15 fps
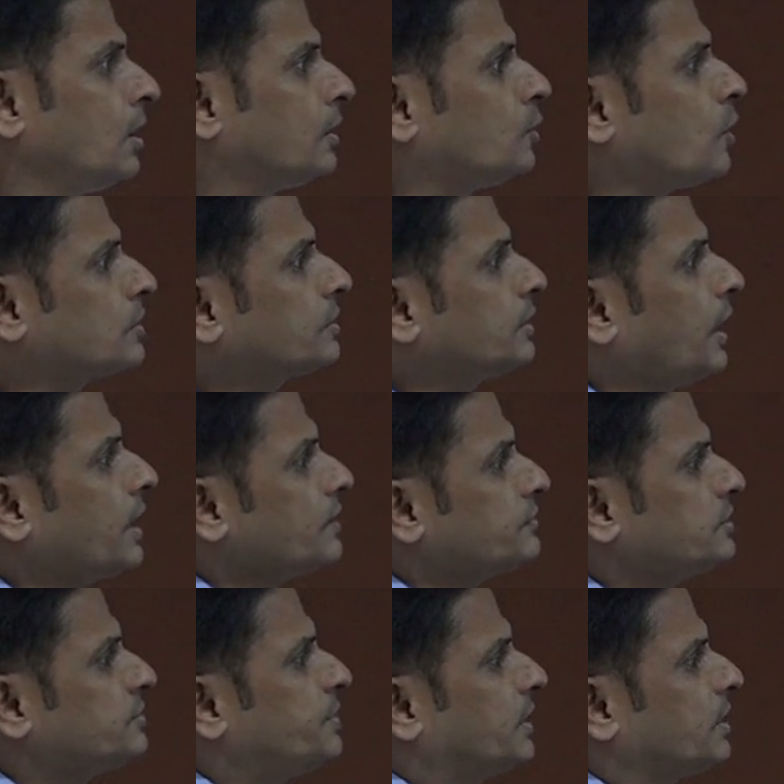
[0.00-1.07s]
Dr. S
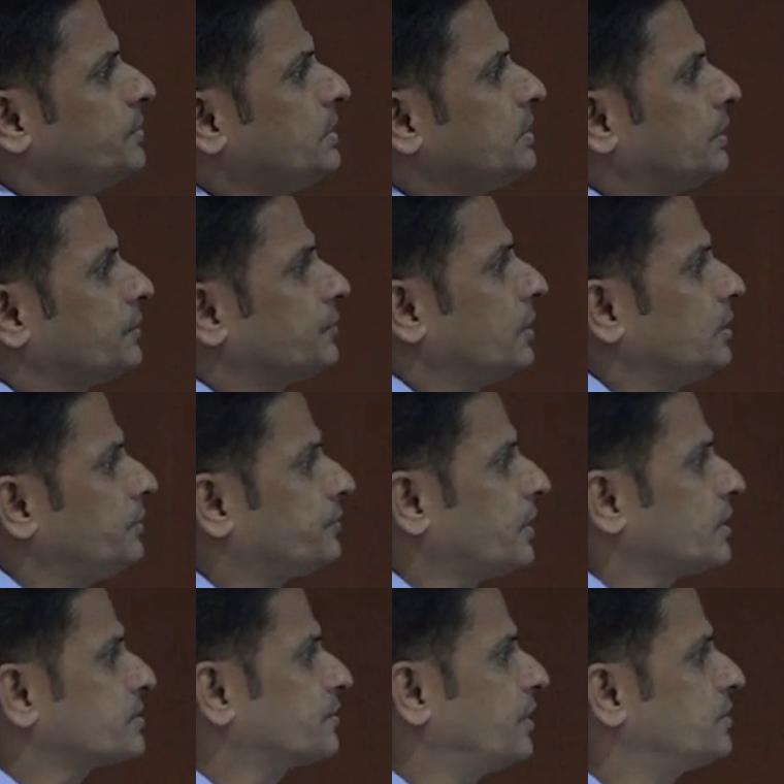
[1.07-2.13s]
is becoming increasingly
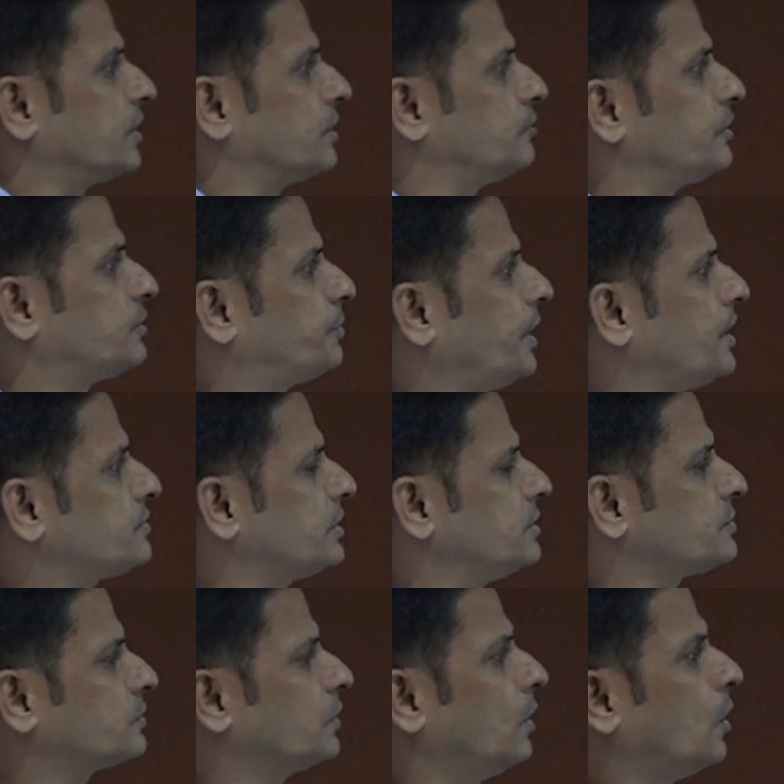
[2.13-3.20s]
frustrated with
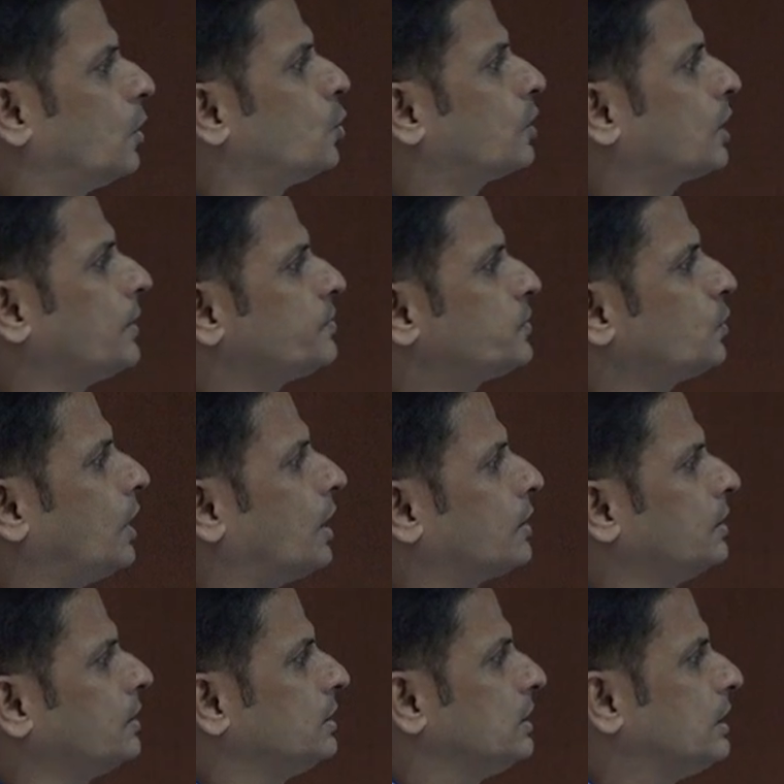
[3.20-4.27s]
patients who come to
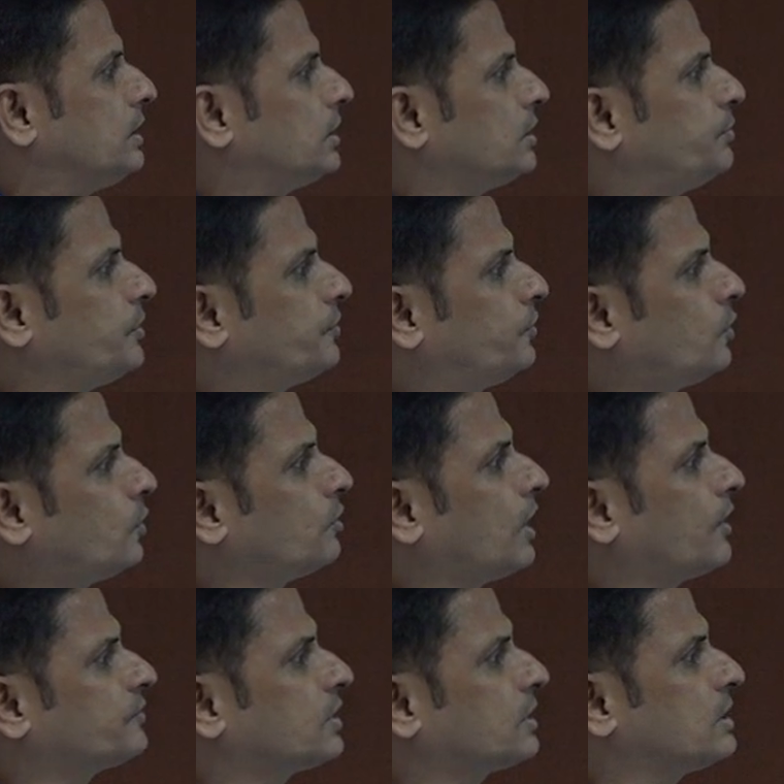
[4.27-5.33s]
her either before or
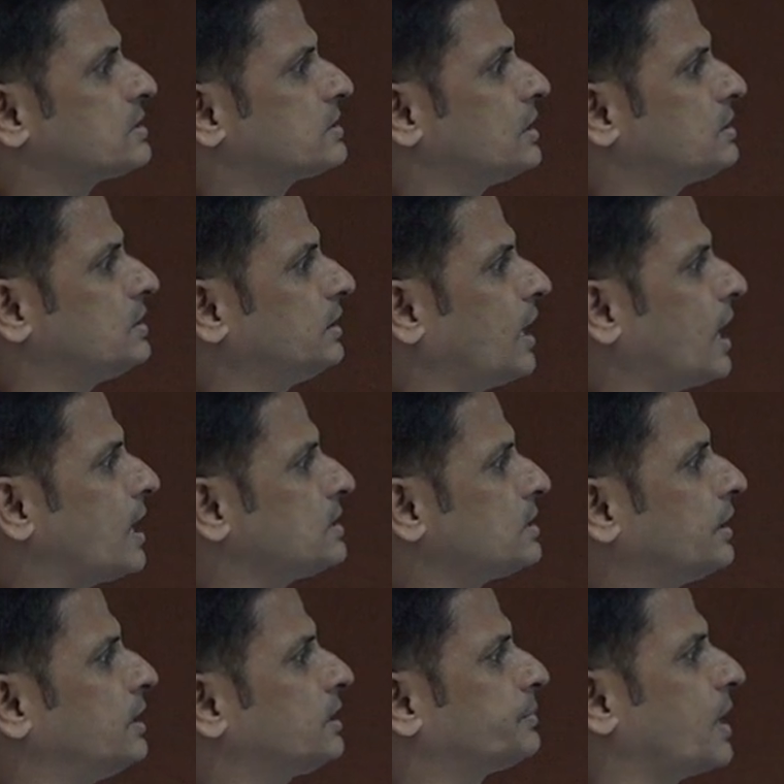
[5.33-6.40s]
after consulting another
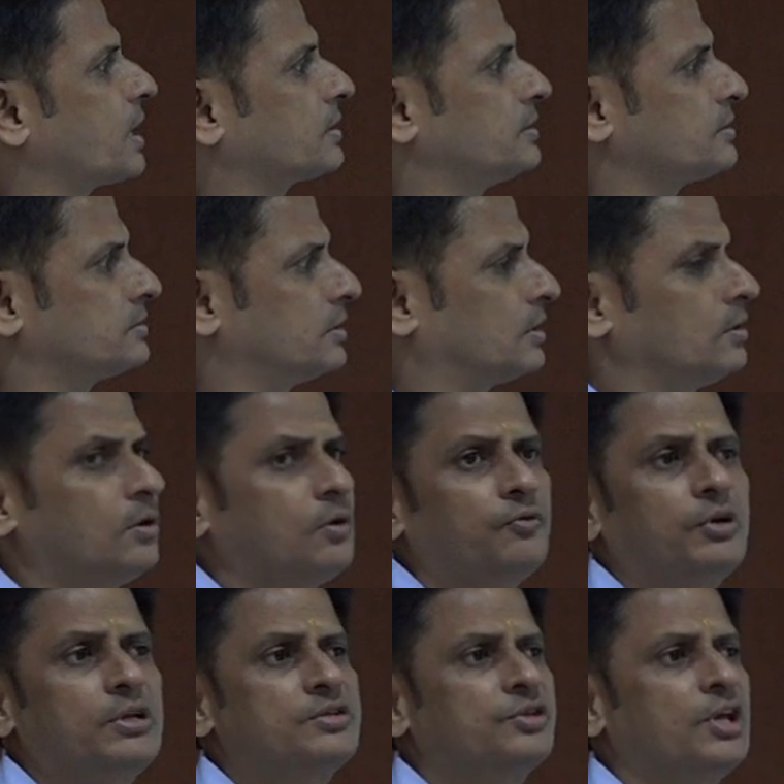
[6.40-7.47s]
health practitioner
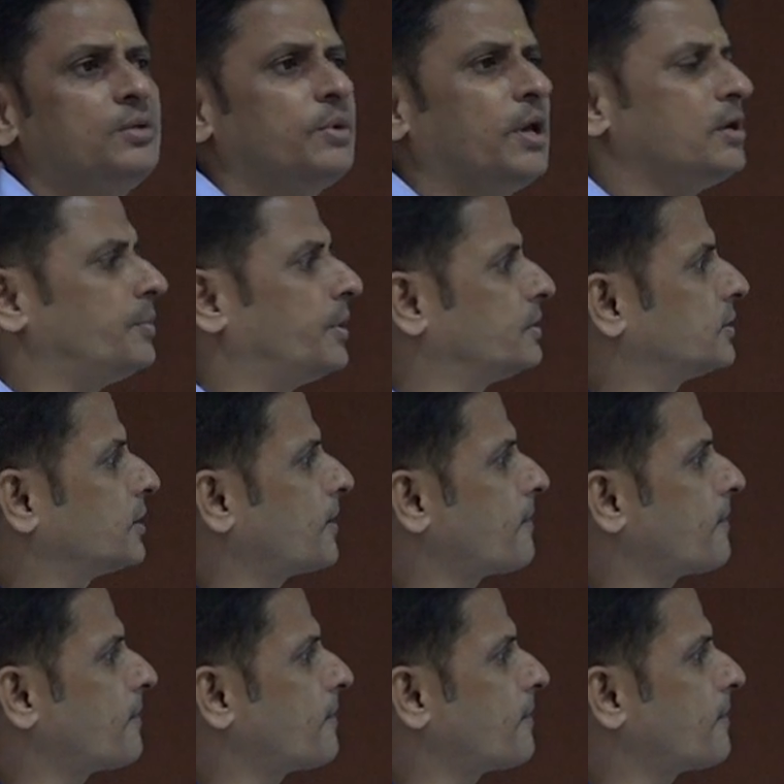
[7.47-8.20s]
for the same ailment.